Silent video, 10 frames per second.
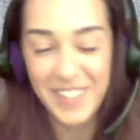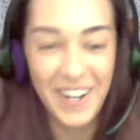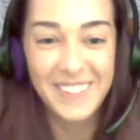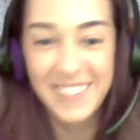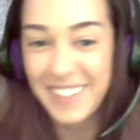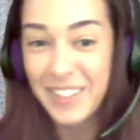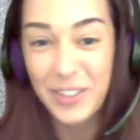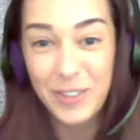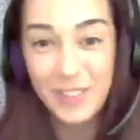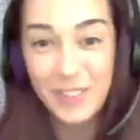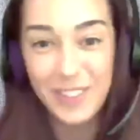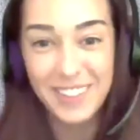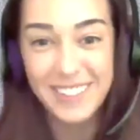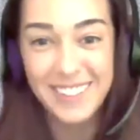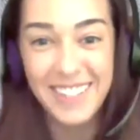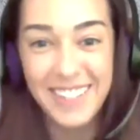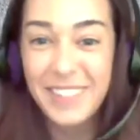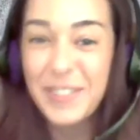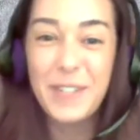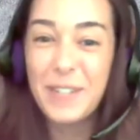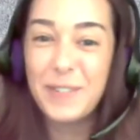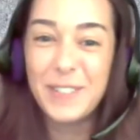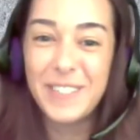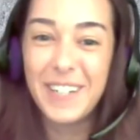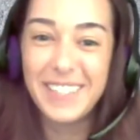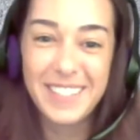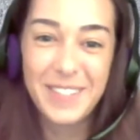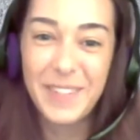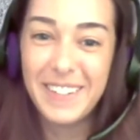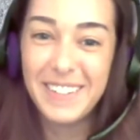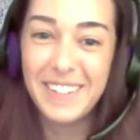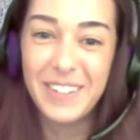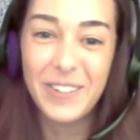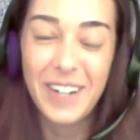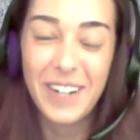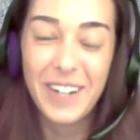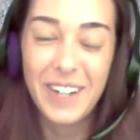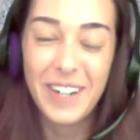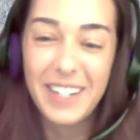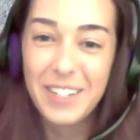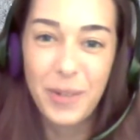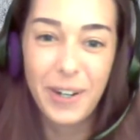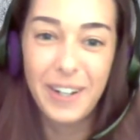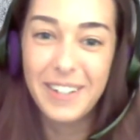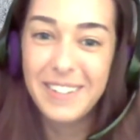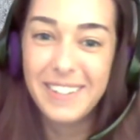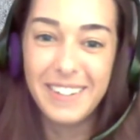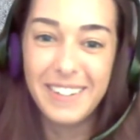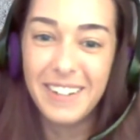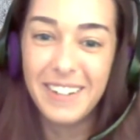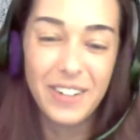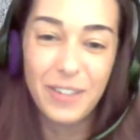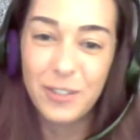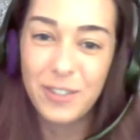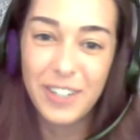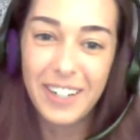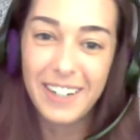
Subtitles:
thank you for letting me be a Bulldog. It's been a great experience, and I'll never forget it.